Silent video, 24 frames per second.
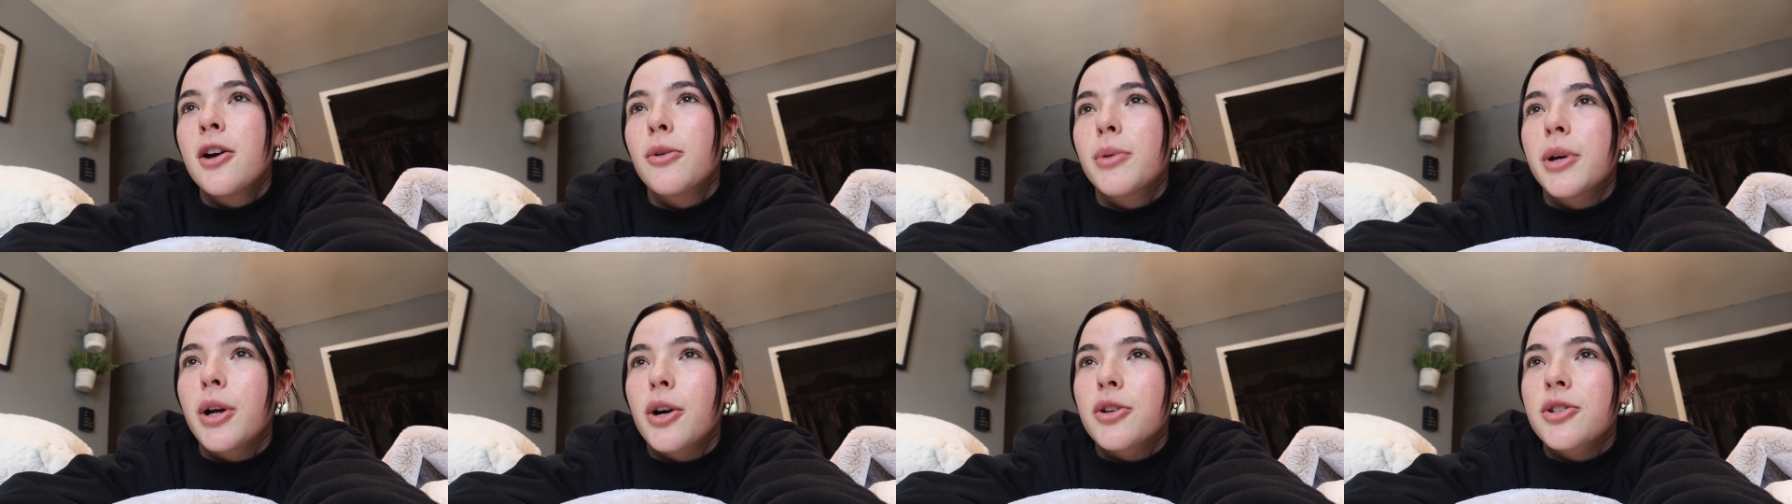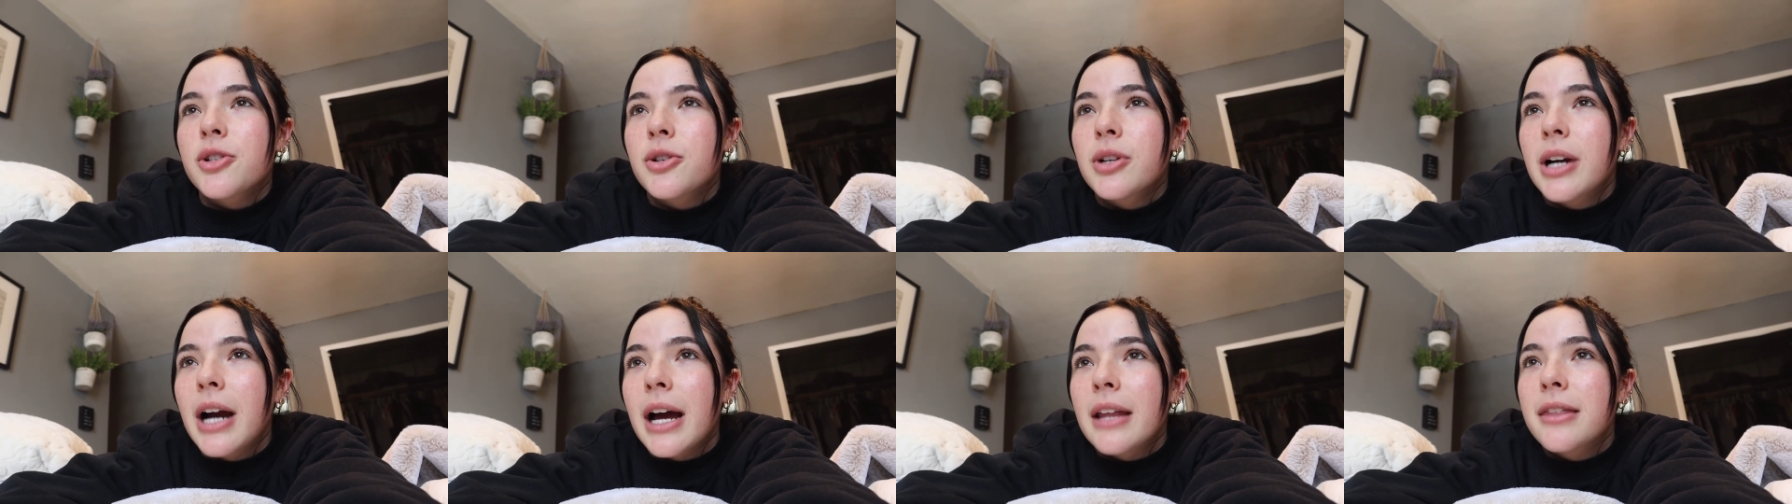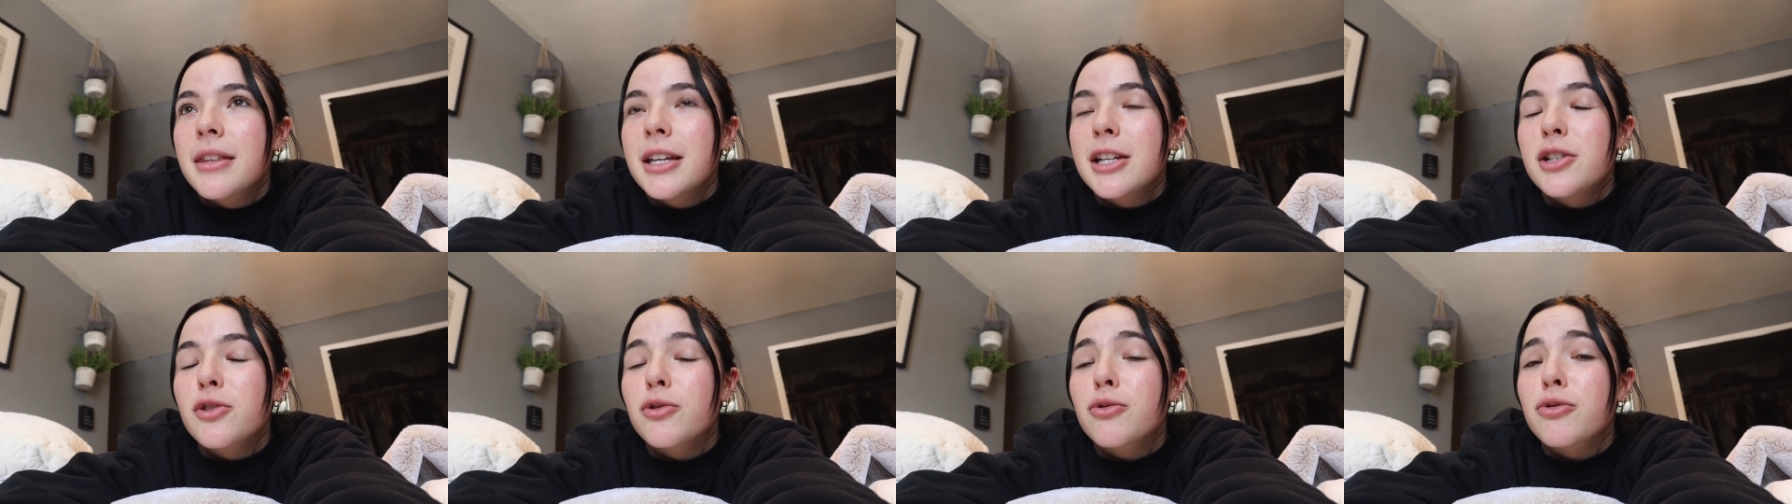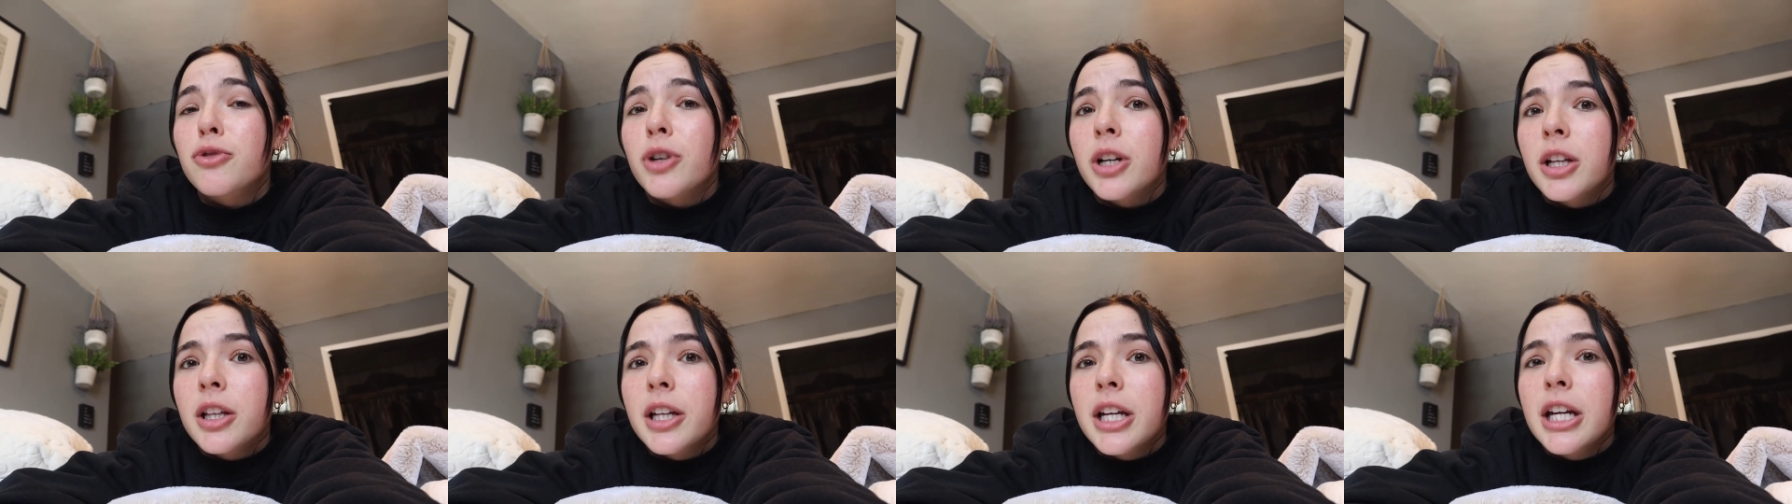We also got these
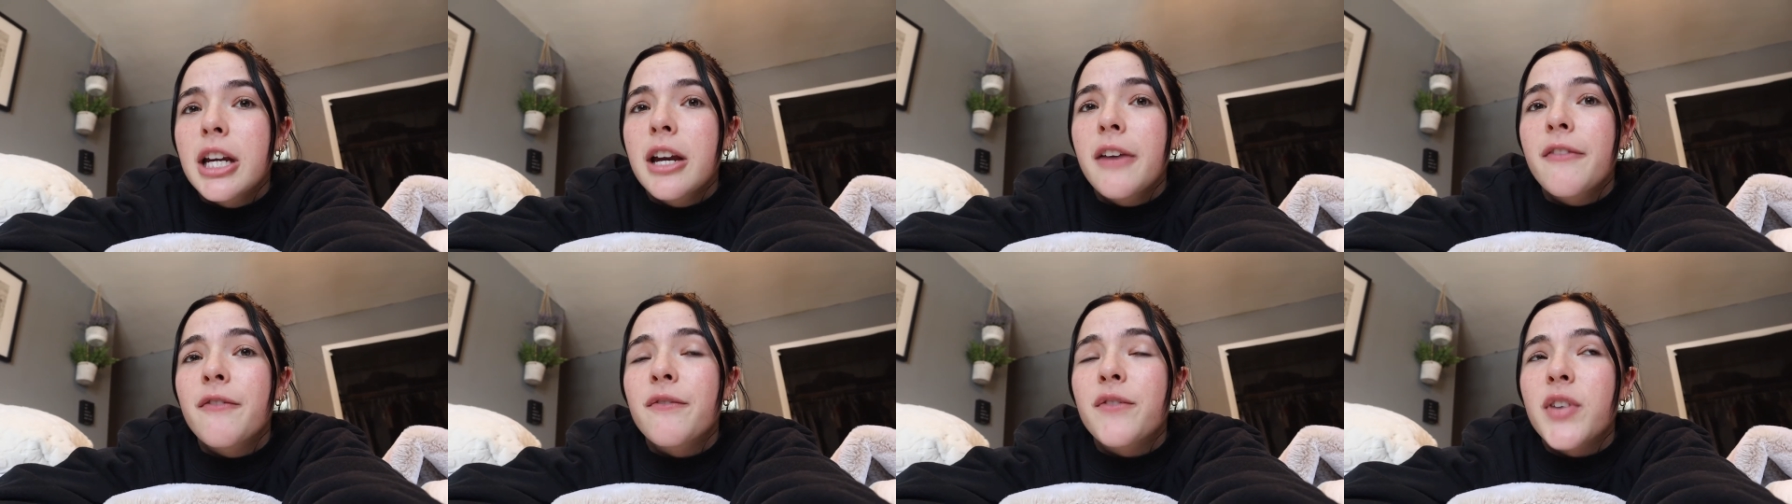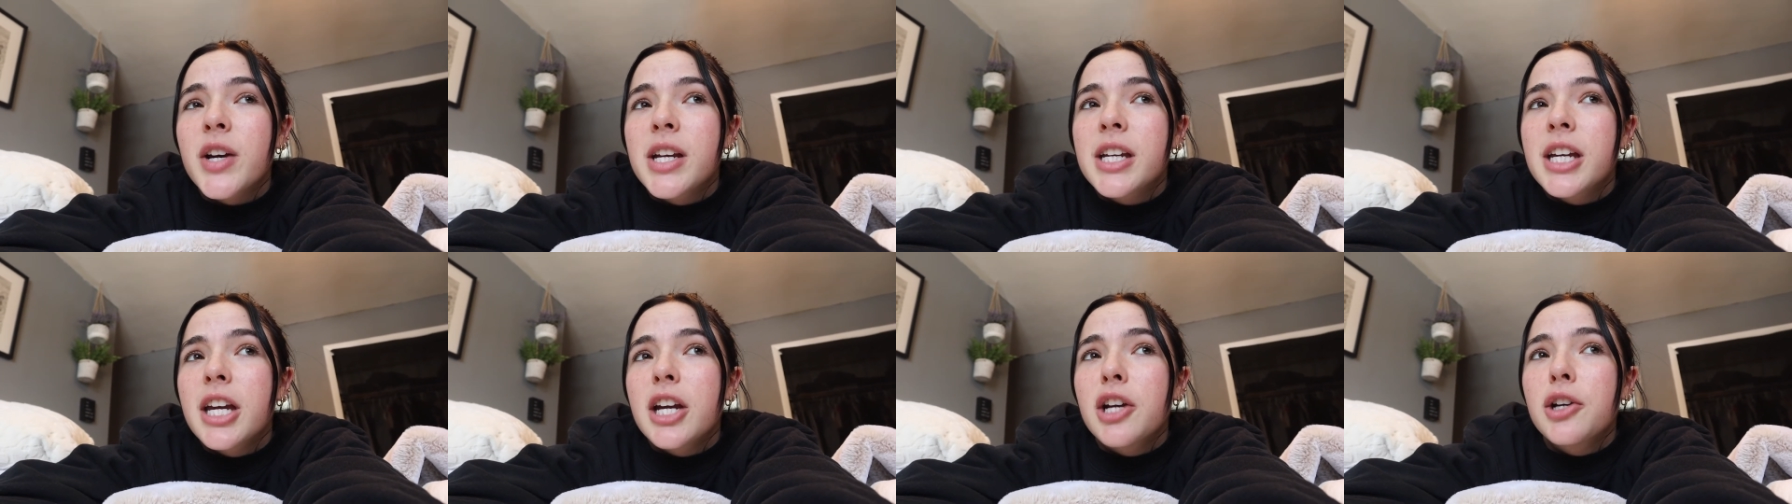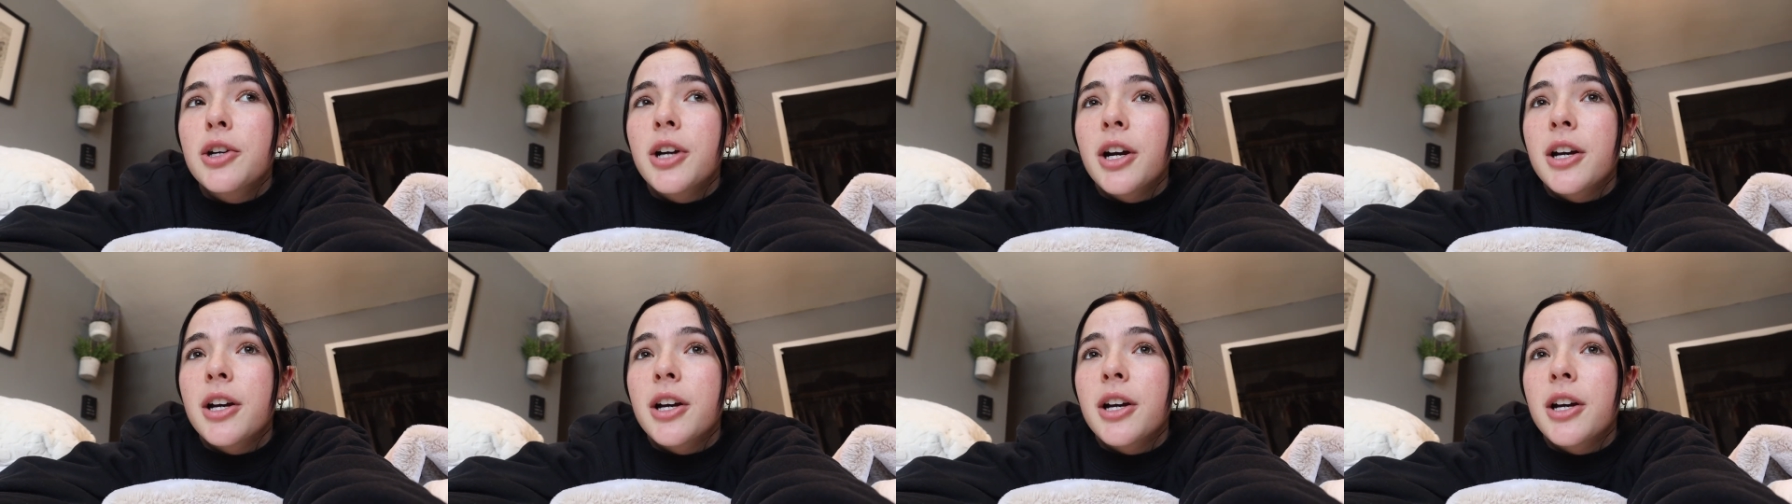really freaking